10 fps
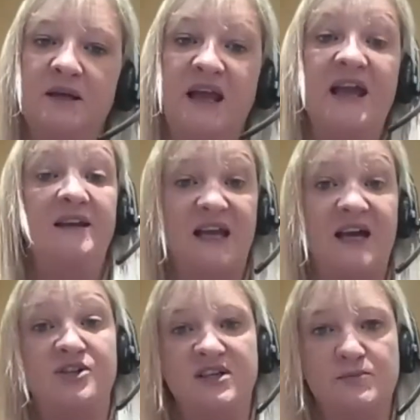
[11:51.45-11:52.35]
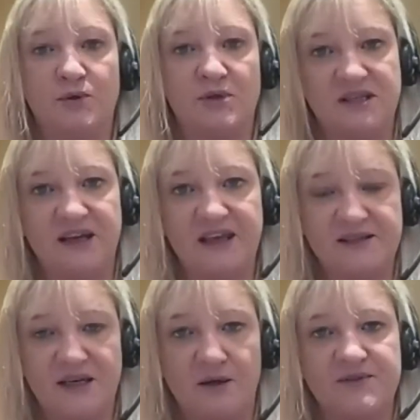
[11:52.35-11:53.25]
and large exporters like
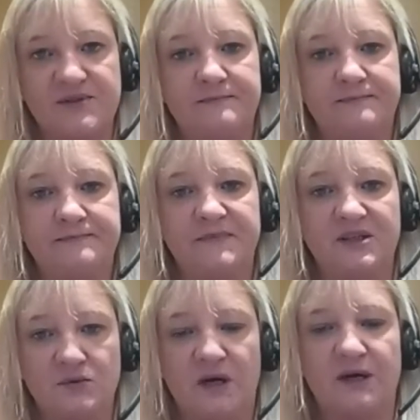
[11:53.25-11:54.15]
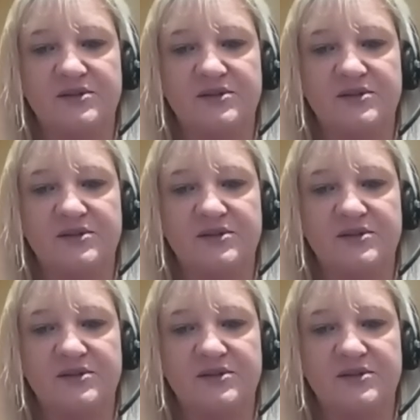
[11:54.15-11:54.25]
ourselves as well.